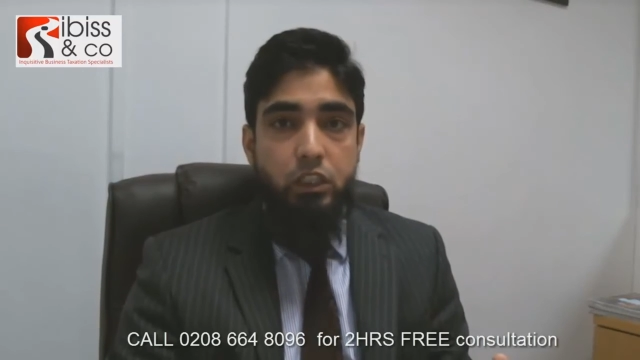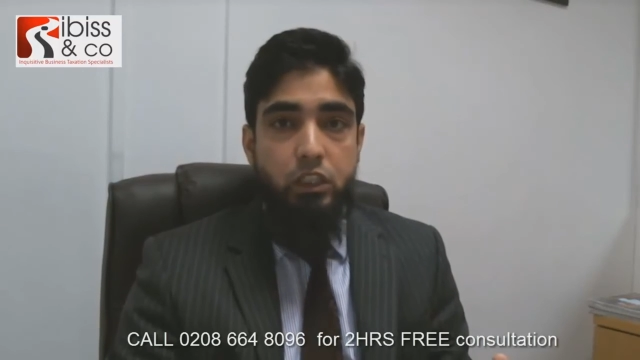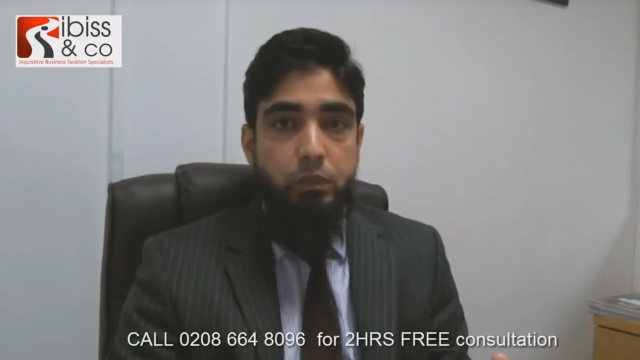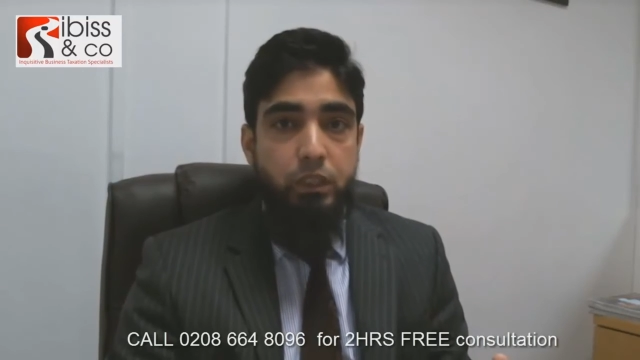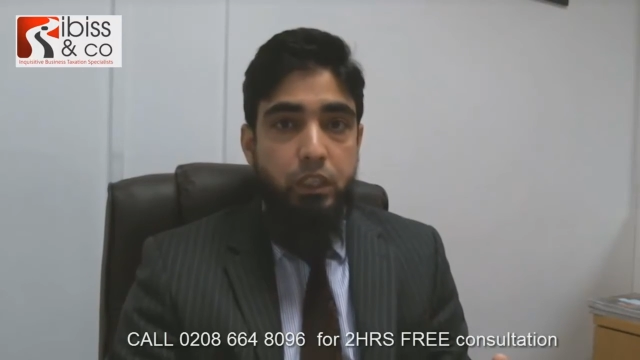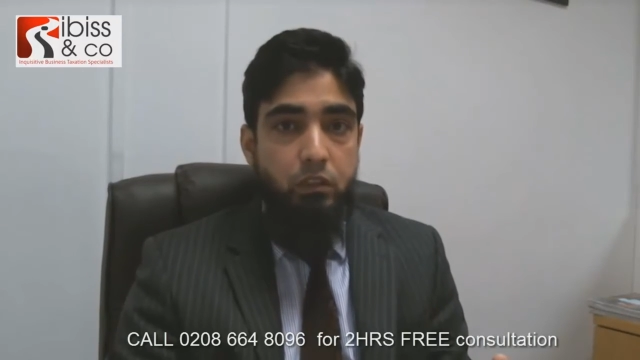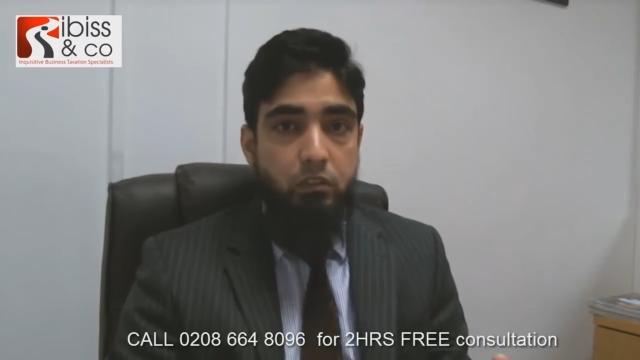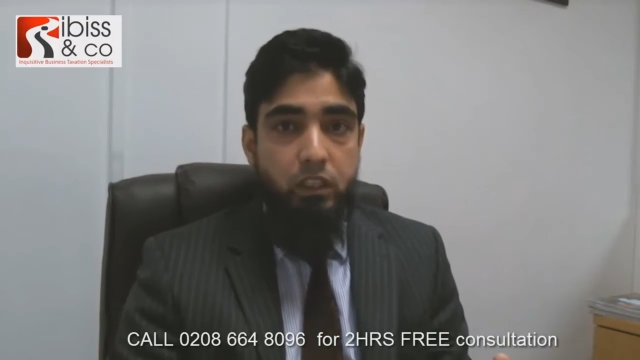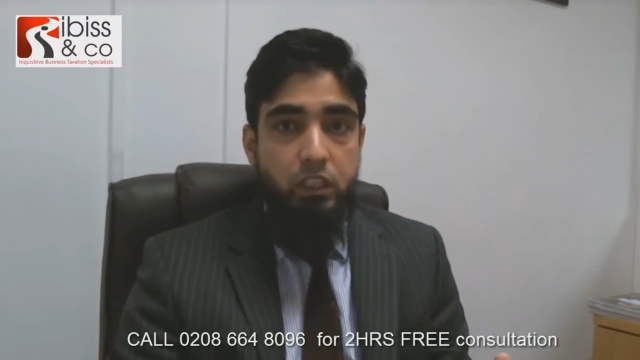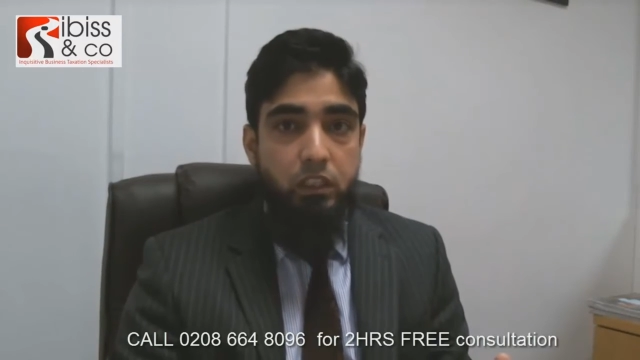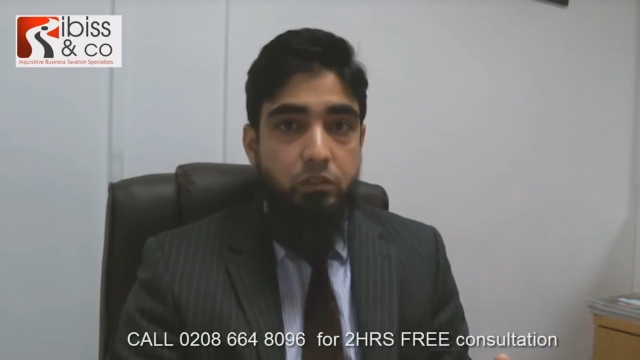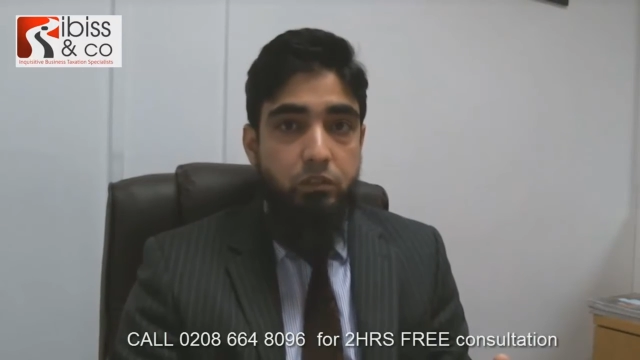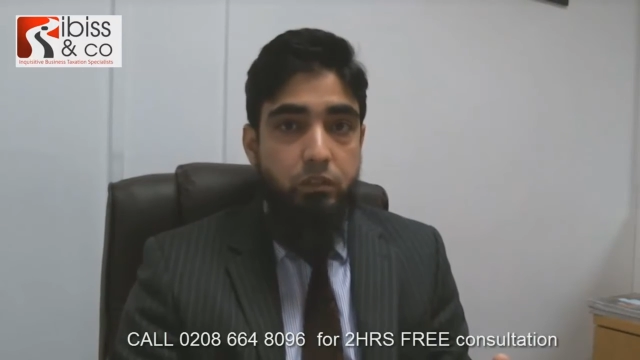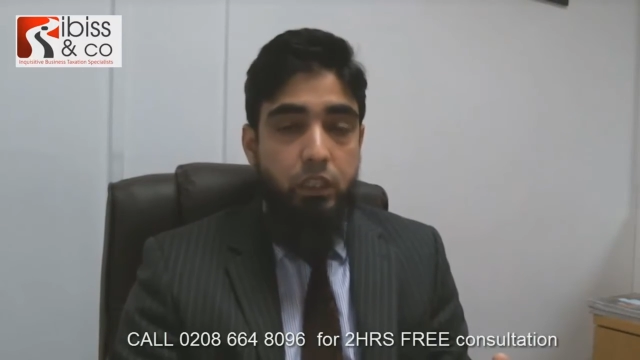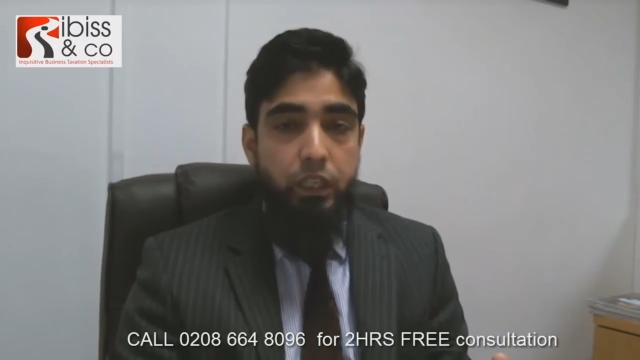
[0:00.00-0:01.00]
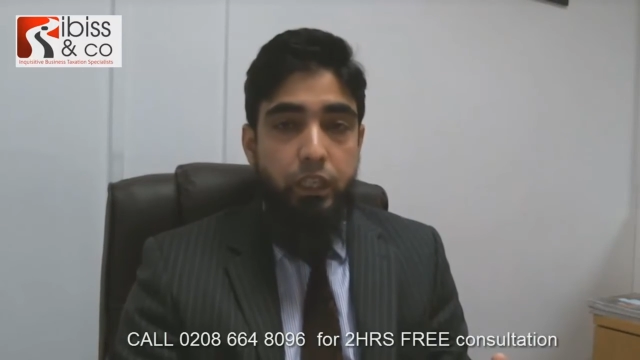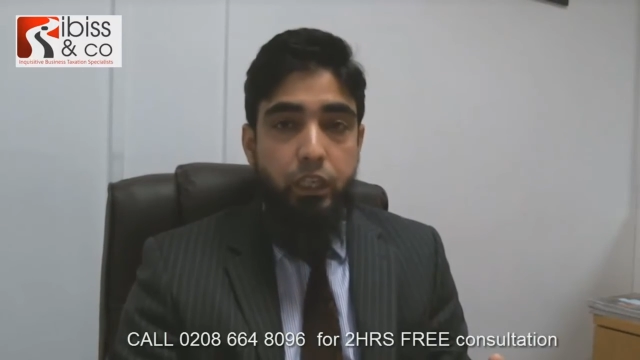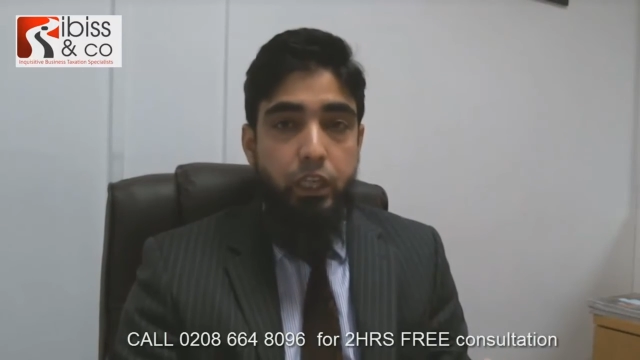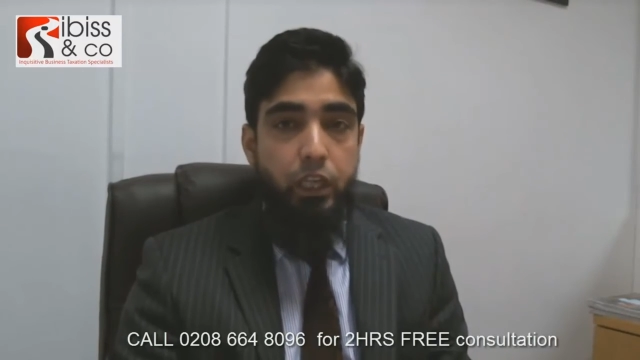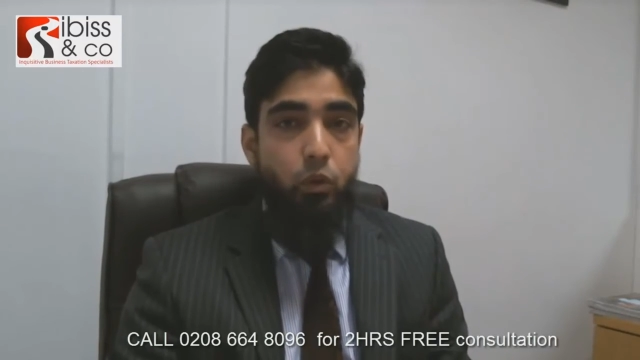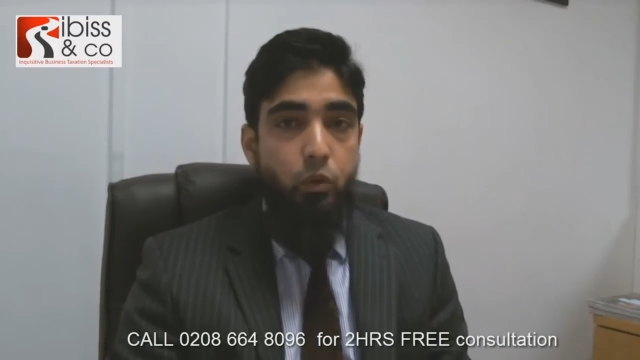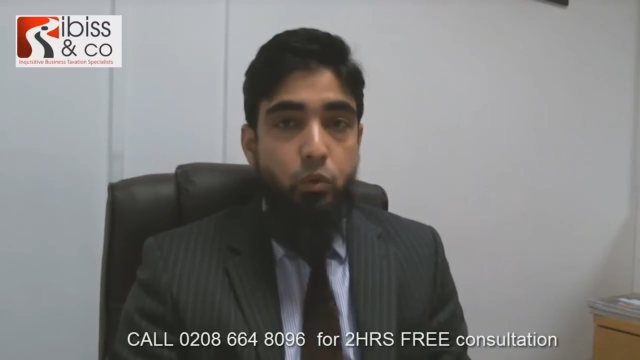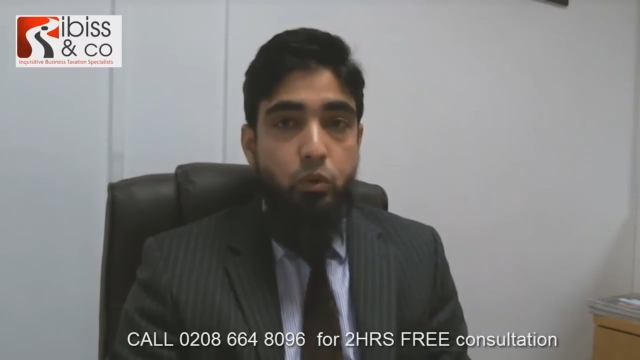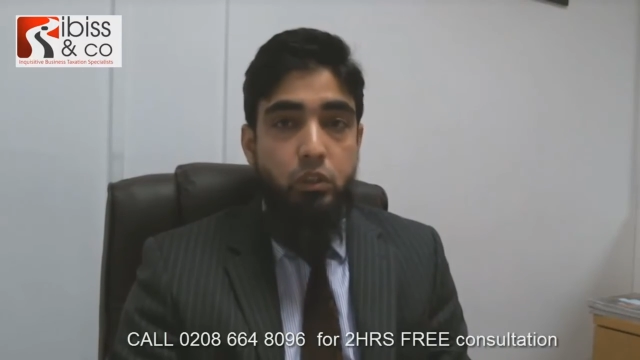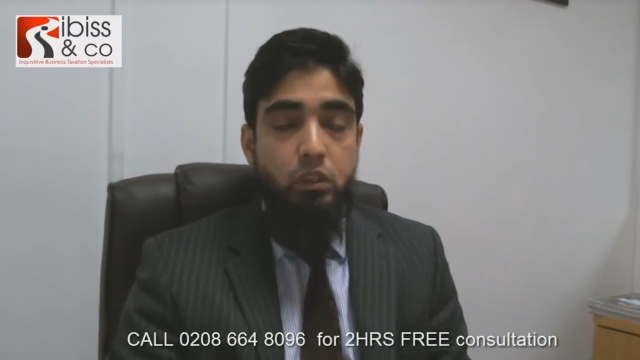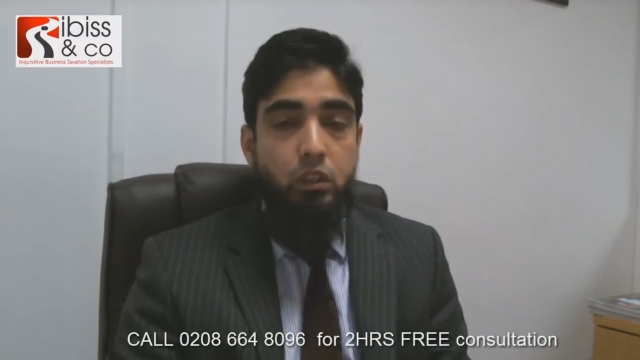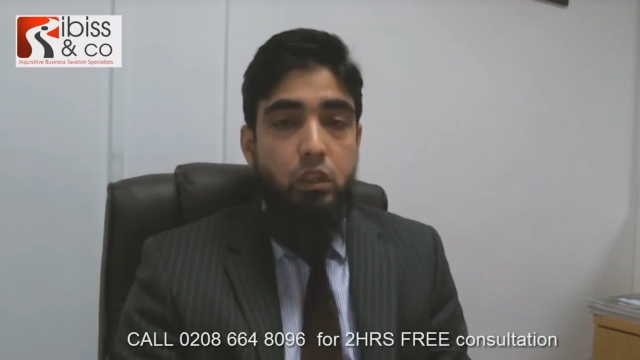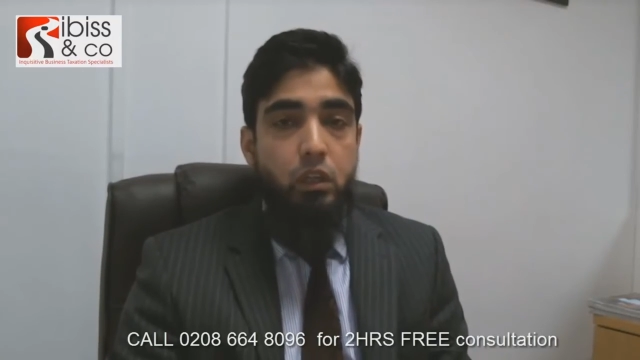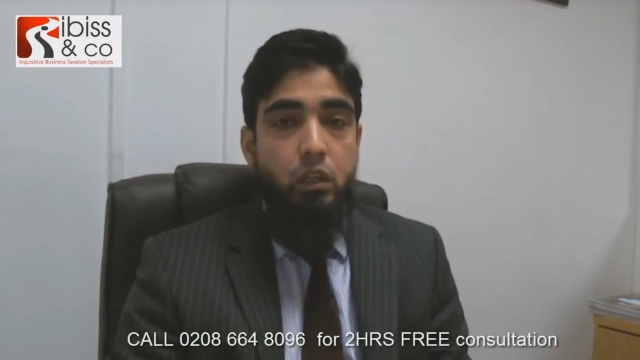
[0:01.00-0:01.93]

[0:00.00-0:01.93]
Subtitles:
husband and wife, they cannot